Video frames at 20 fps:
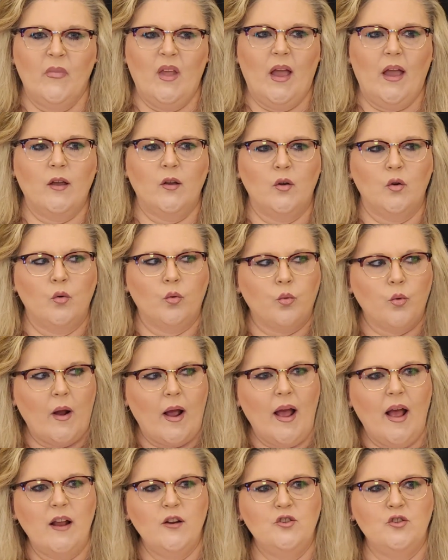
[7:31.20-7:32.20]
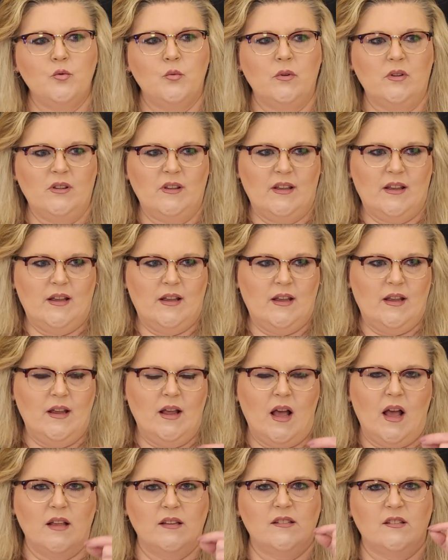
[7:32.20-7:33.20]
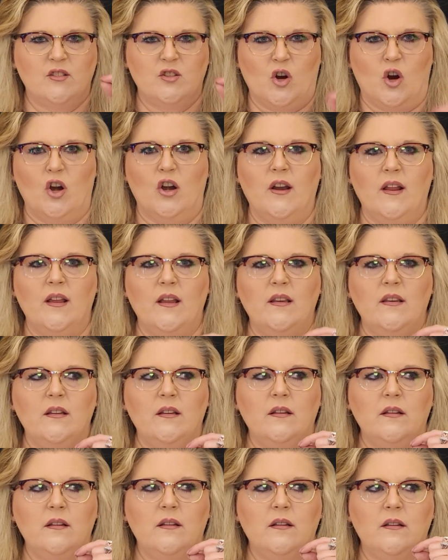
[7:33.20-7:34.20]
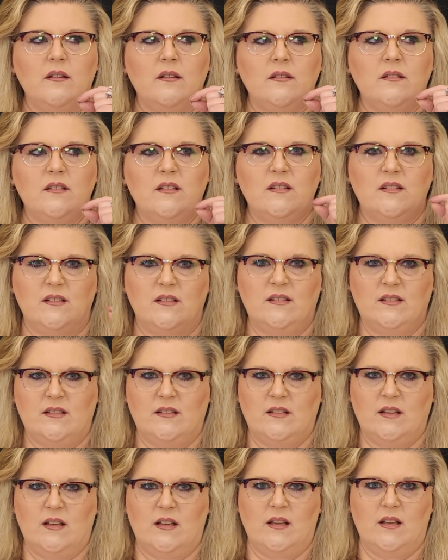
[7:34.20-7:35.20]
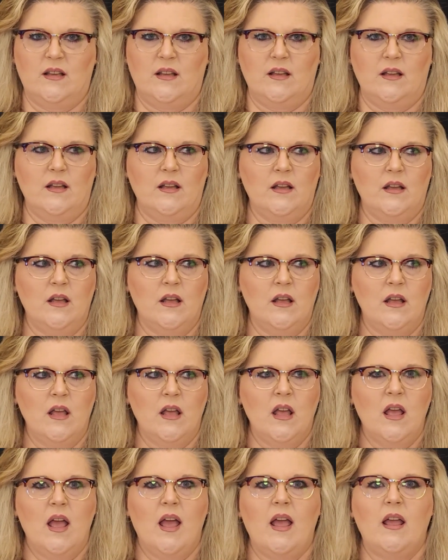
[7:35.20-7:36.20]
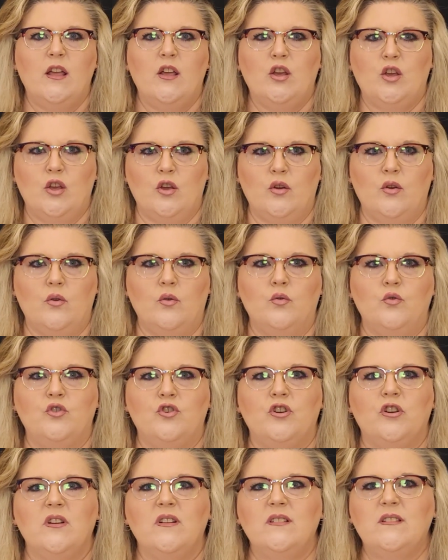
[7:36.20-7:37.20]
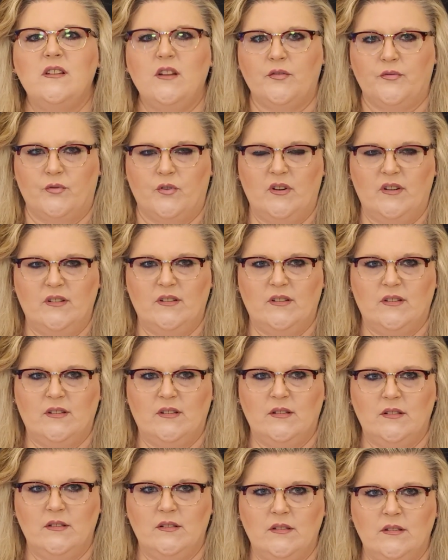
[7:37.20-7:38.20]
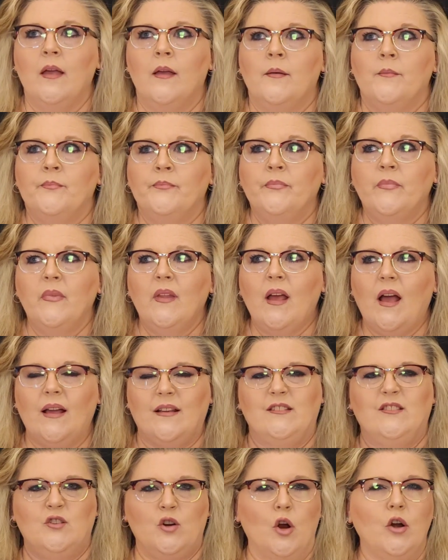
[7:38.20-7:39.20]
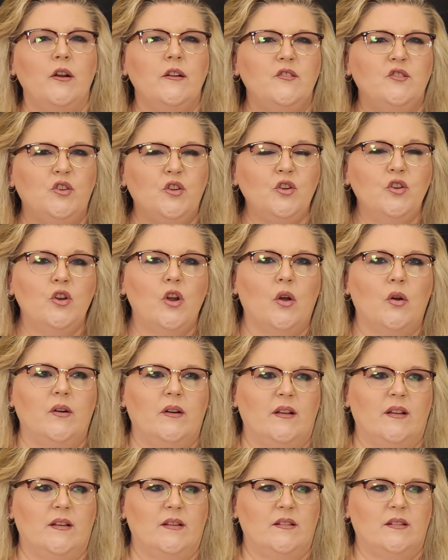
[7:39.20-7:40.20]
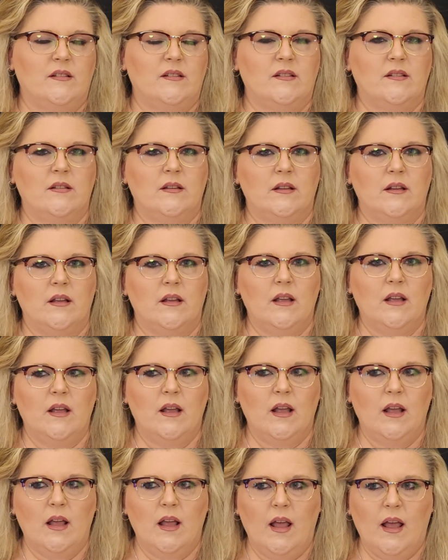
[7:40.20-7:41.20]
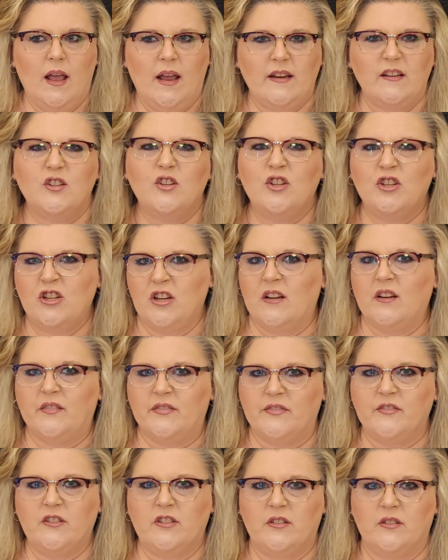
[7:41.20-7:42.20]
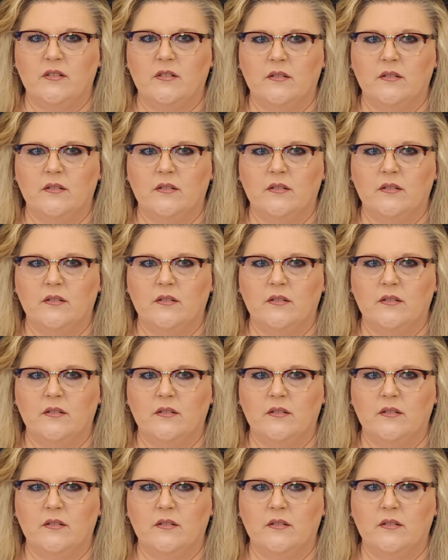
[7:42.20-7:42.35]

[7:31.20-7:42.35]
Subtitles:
And gradually, I started to see a huge difference. I started to notice a shift.